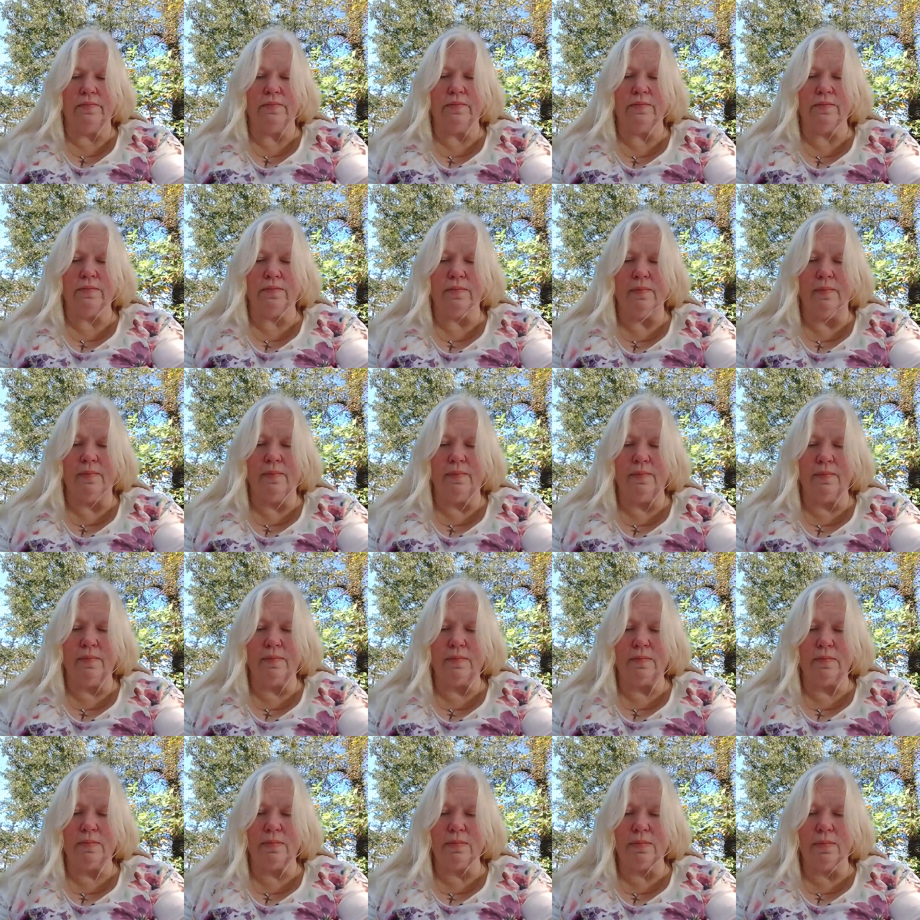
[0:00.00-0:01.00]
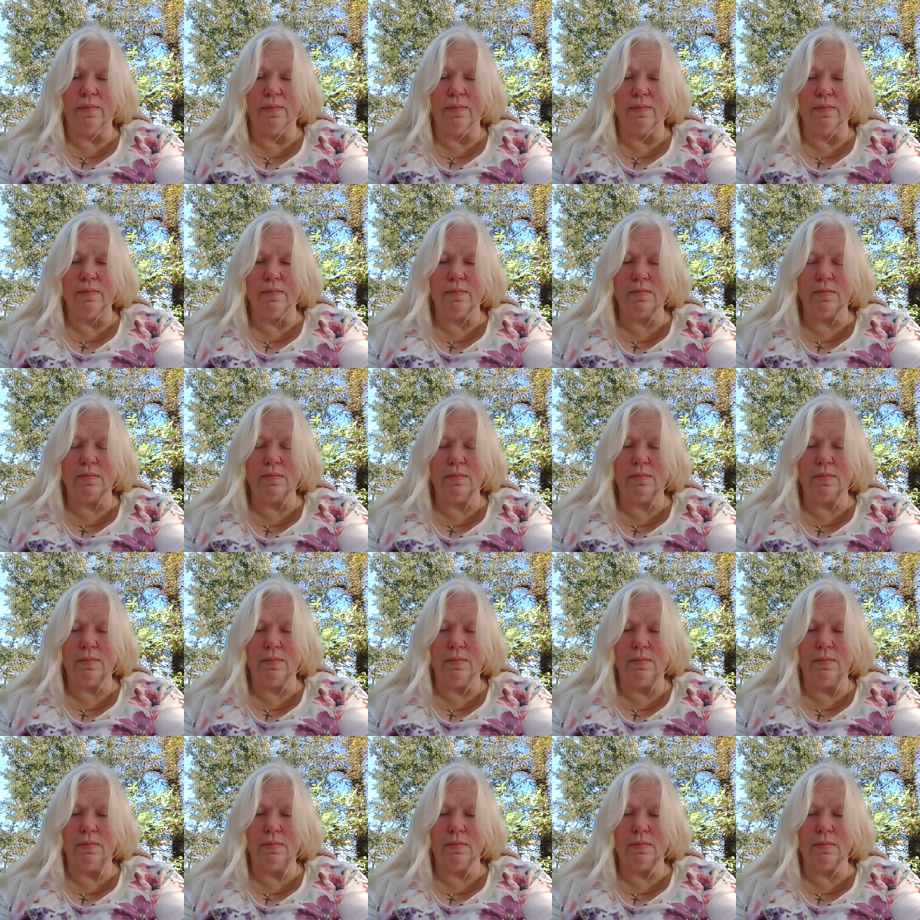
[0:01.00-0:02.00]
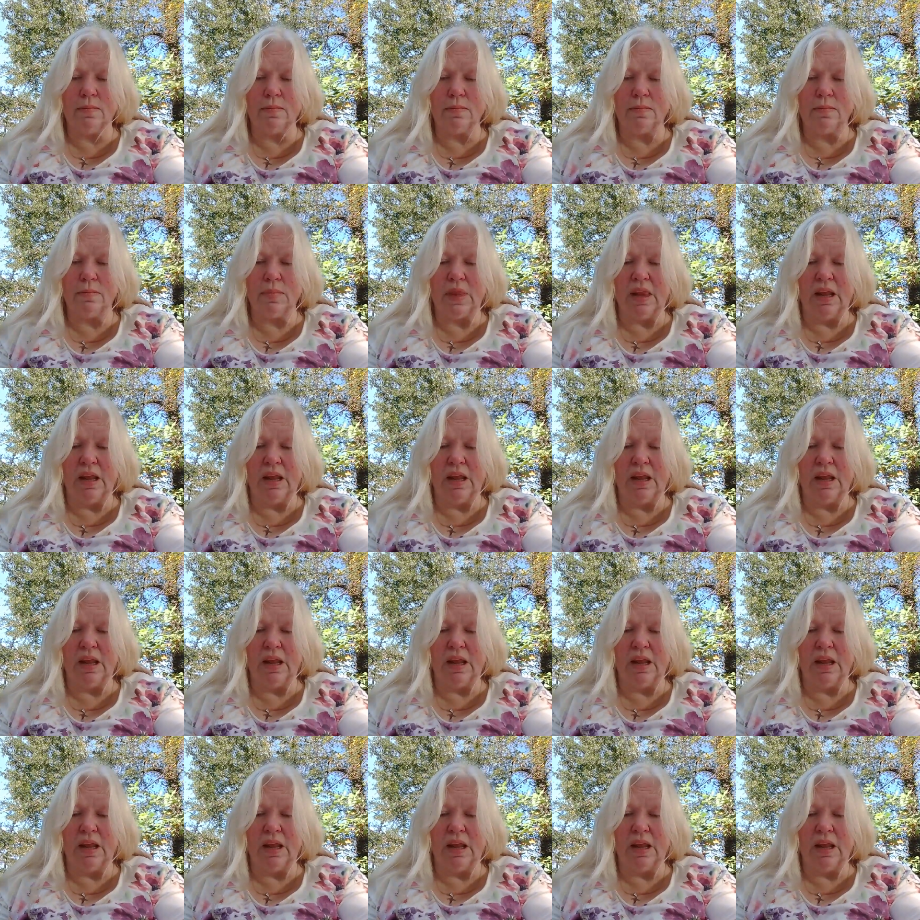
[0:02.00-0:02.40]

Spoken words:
(no one is talking)